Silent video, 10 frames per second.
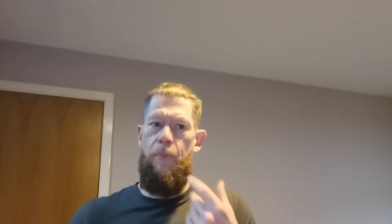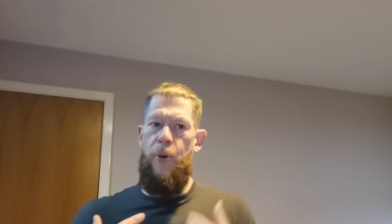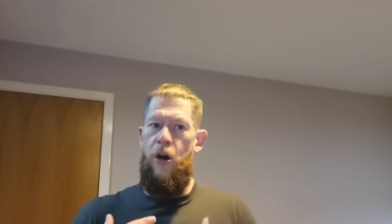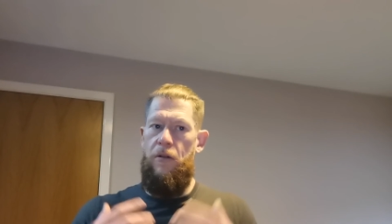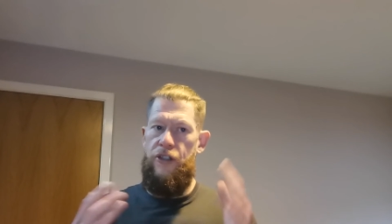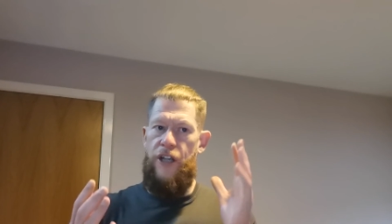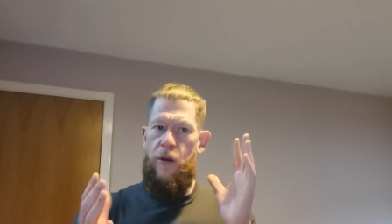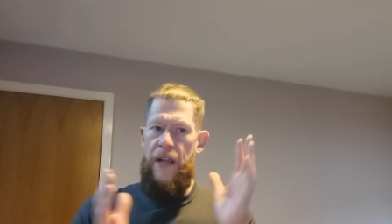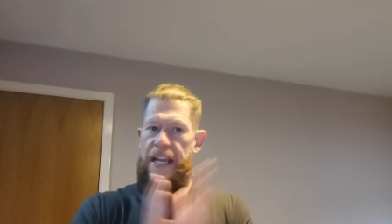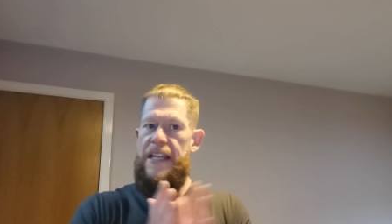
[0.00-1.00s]
But
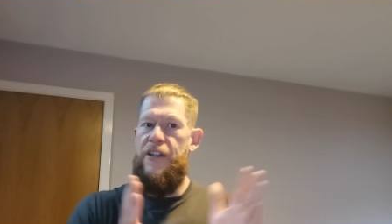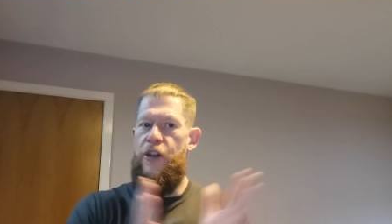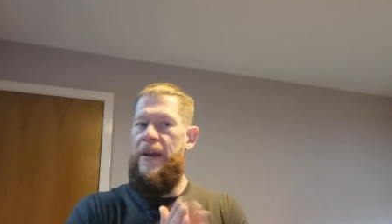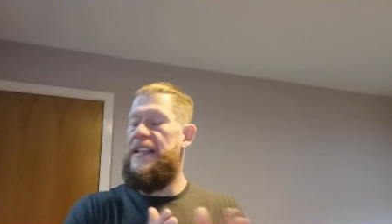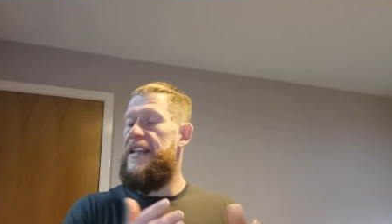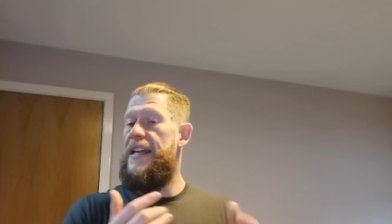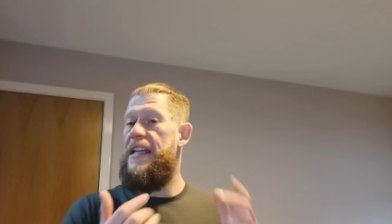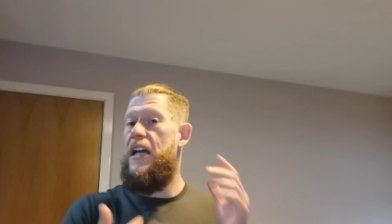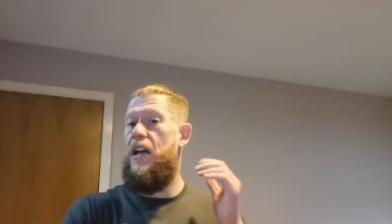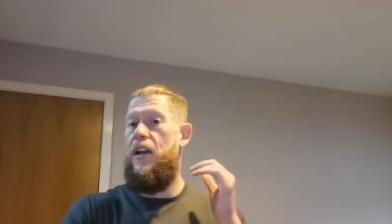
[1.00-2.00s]
so heat,
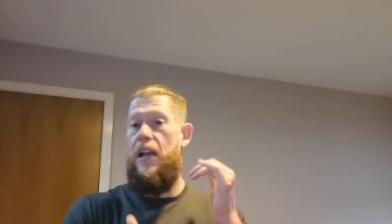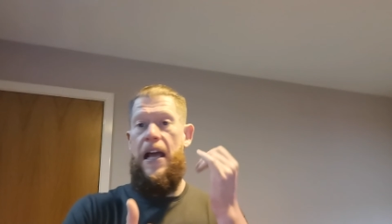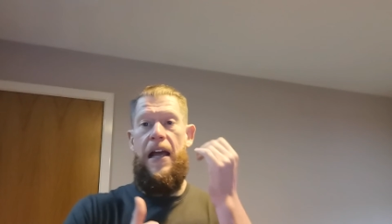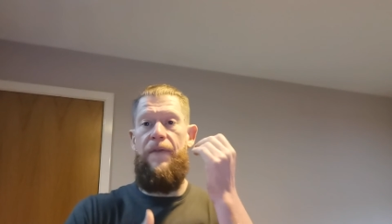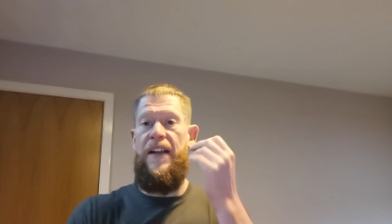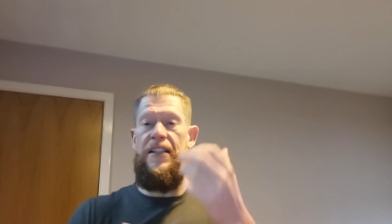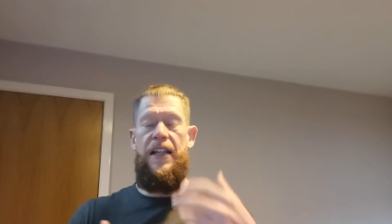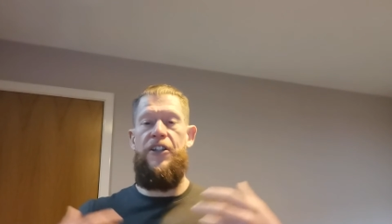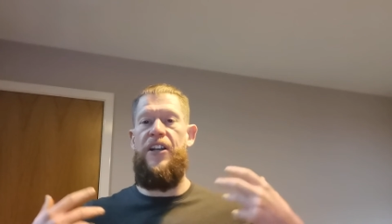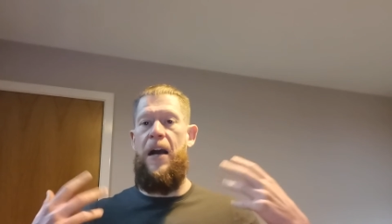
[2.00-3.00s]
humidity,
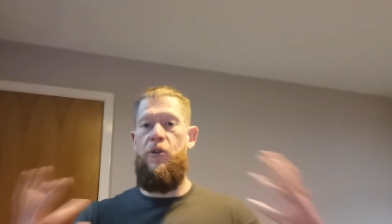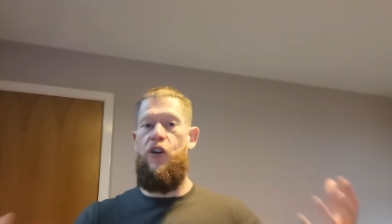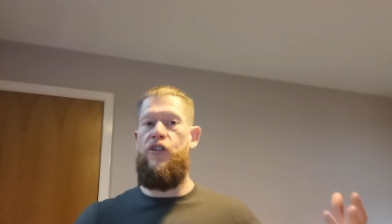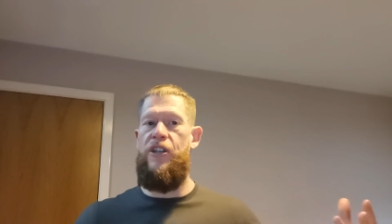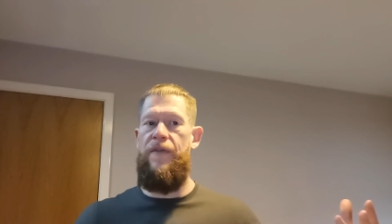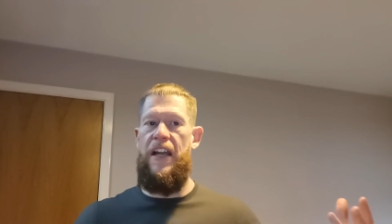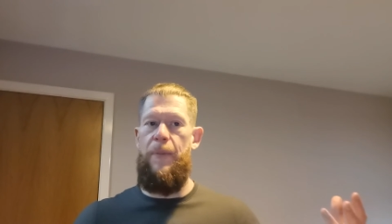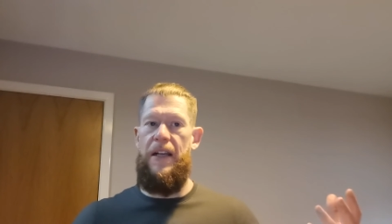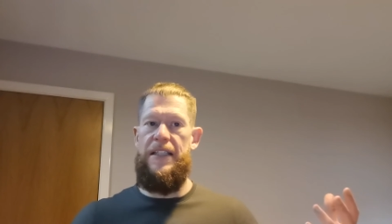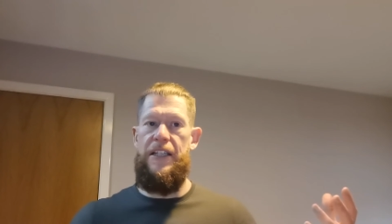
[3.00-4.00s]
ventilation, how much oxygen
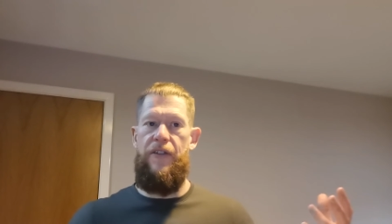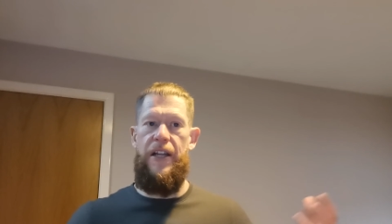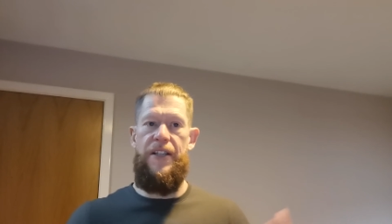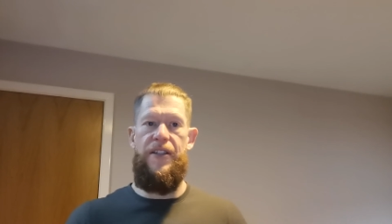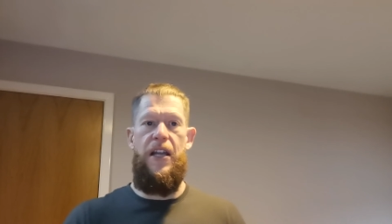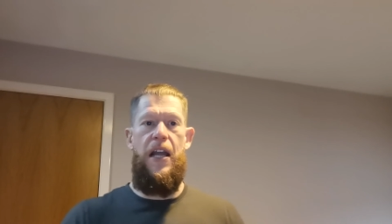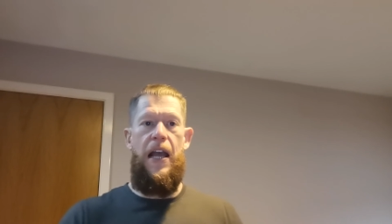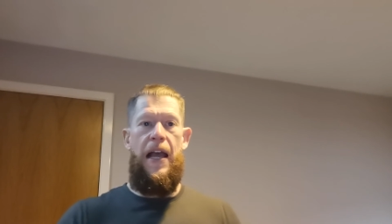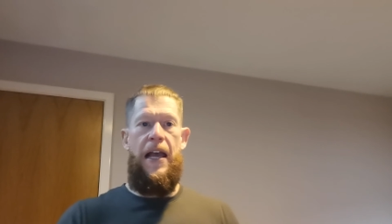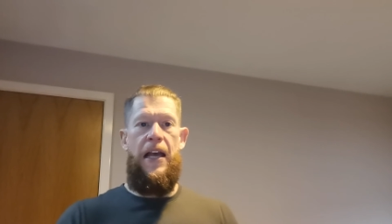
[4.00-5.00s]
availability there is,
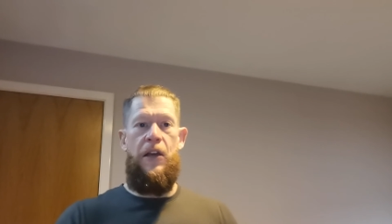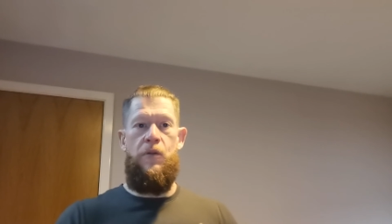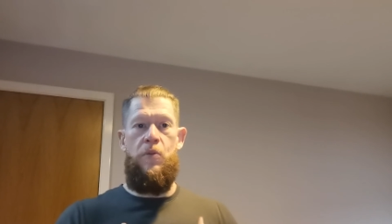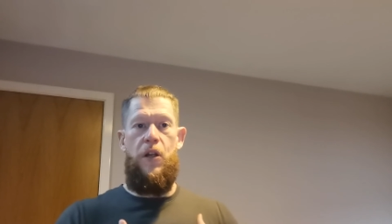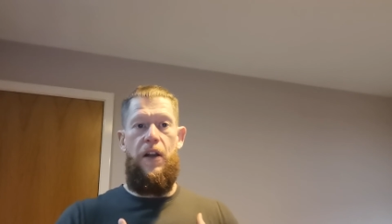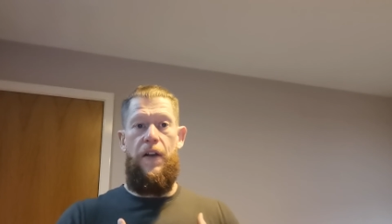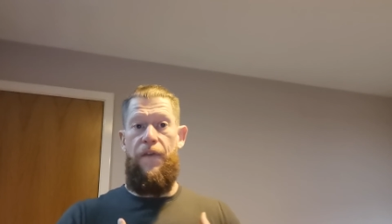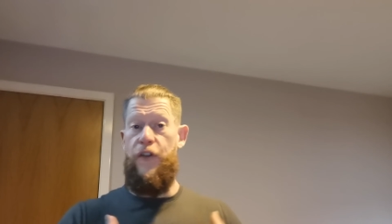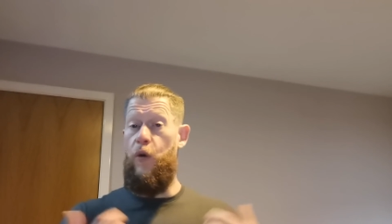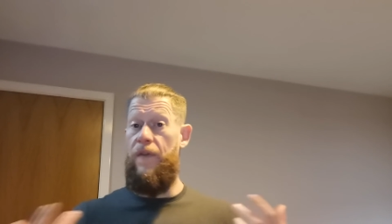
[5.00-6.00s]

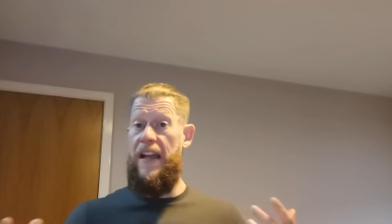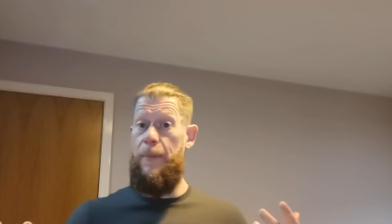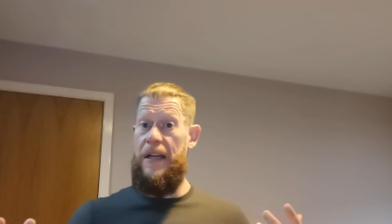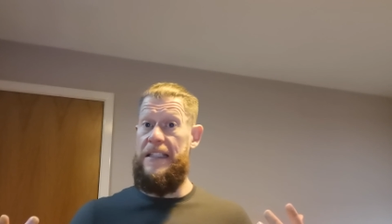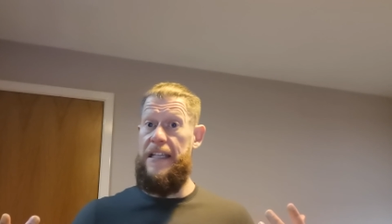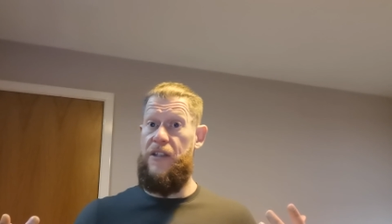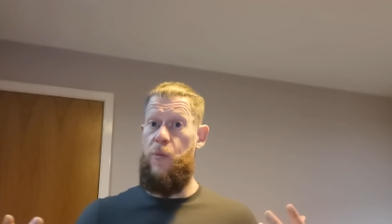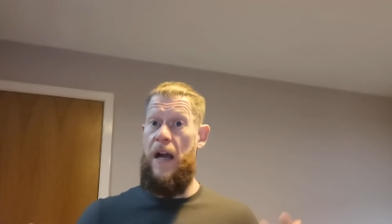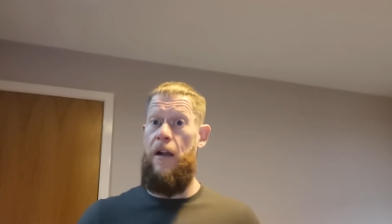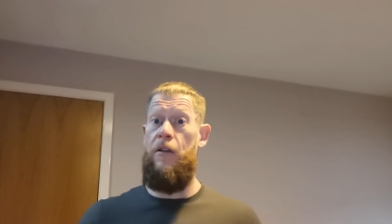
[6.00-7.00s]
fuel availability as
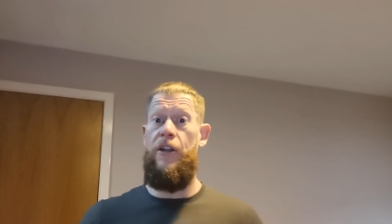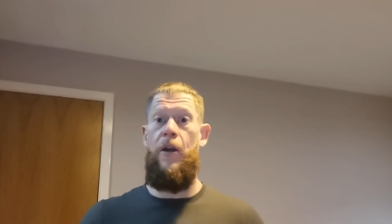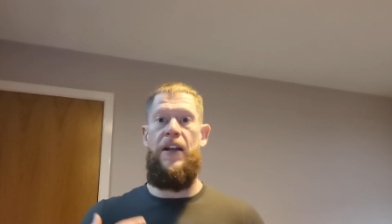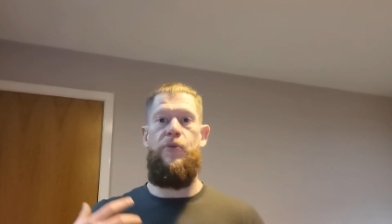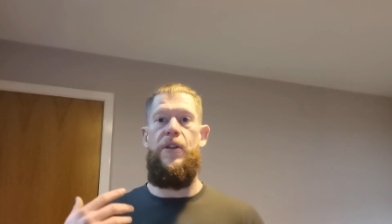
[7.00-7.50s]
well. You know,